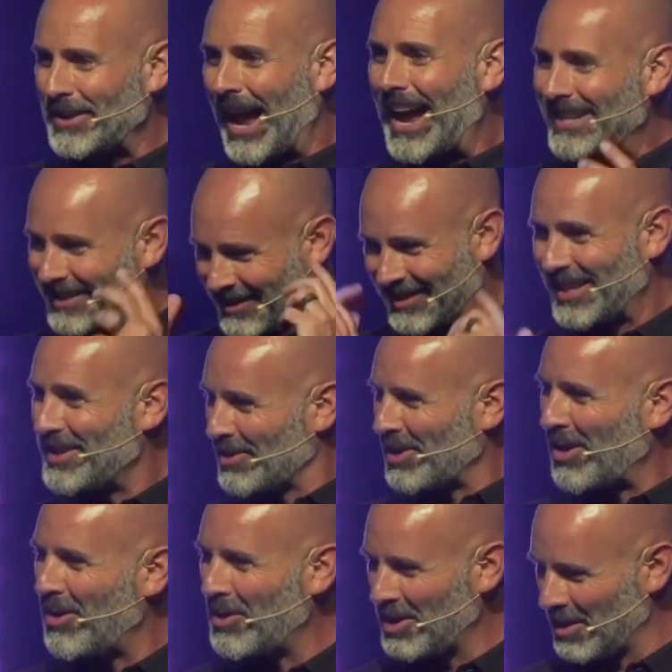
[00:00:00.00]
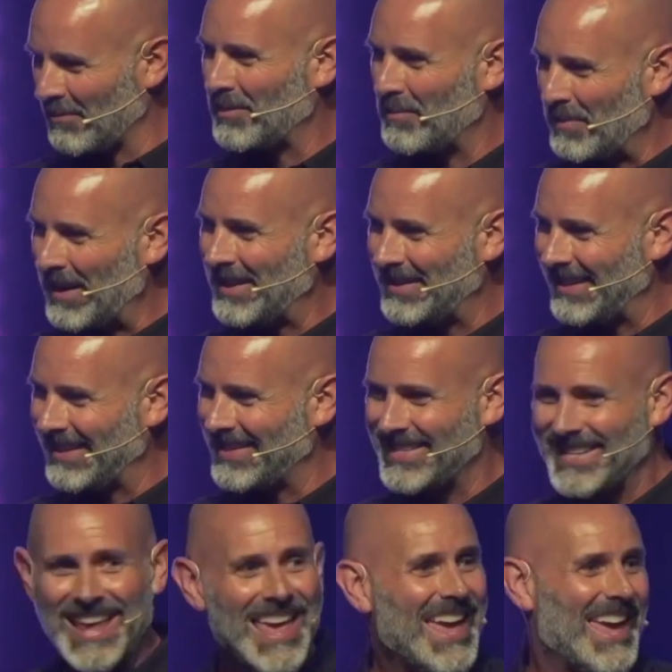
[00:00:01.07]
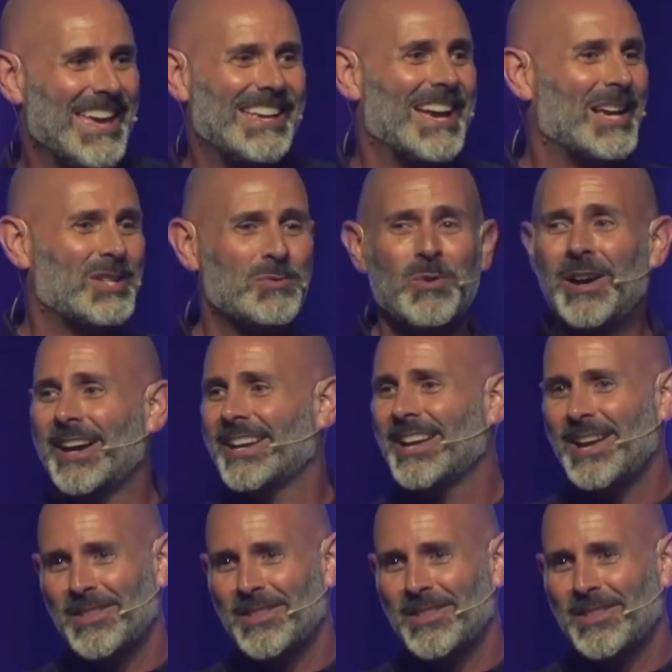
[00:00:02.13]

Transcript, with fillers: I see your heart of repentance. And guess what?